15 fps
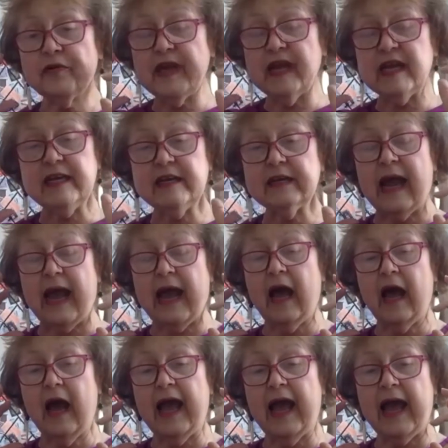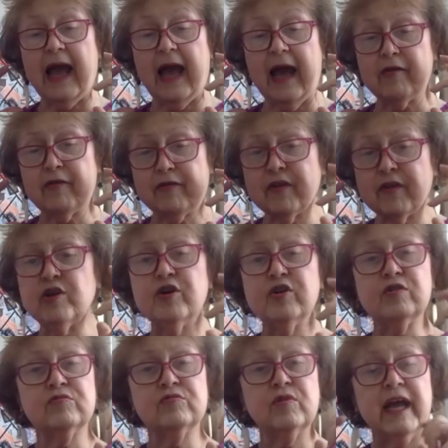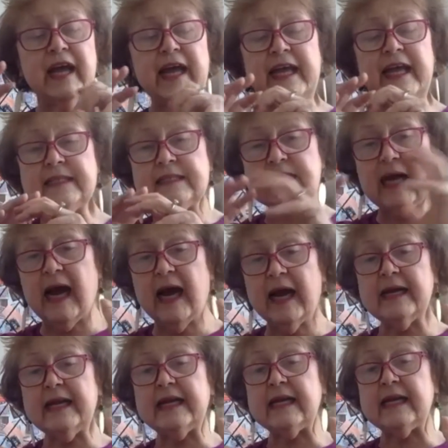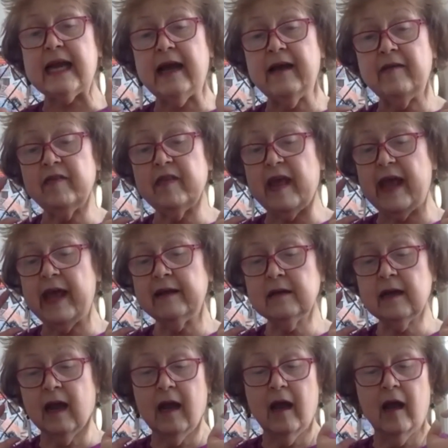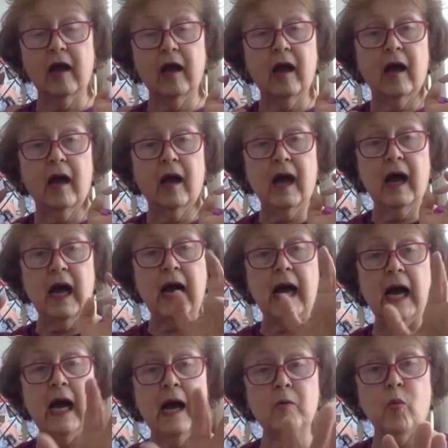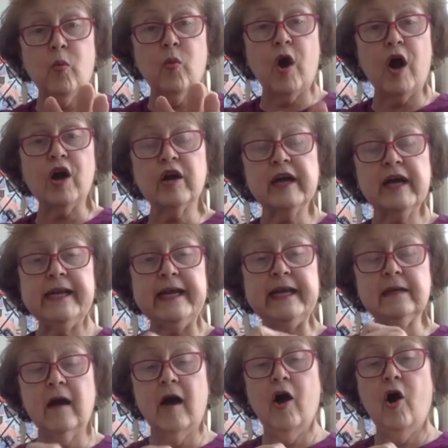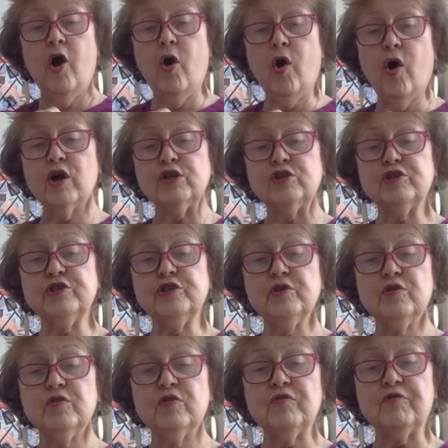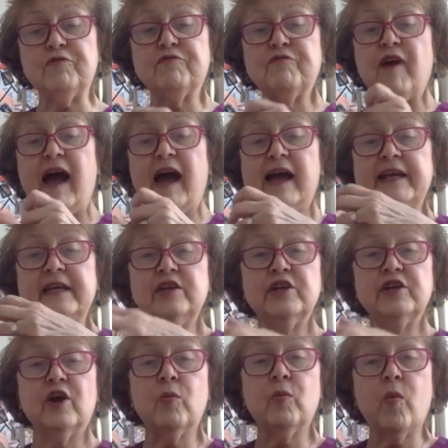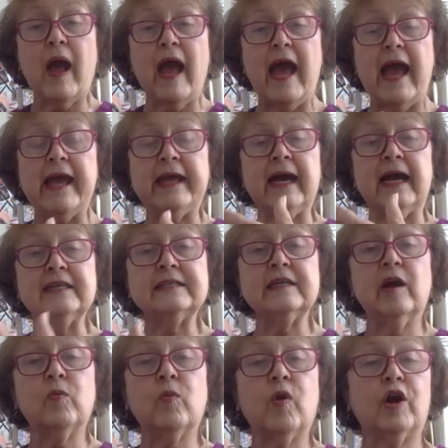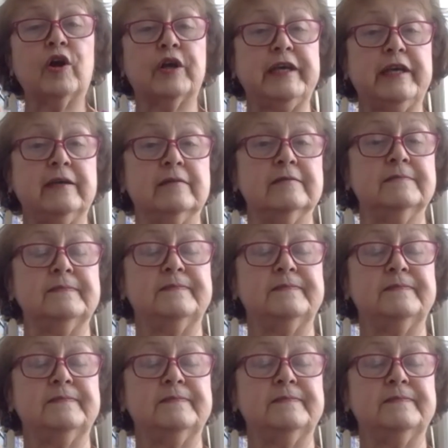think it through entirely and then work on it? Or do you find your way as you're working?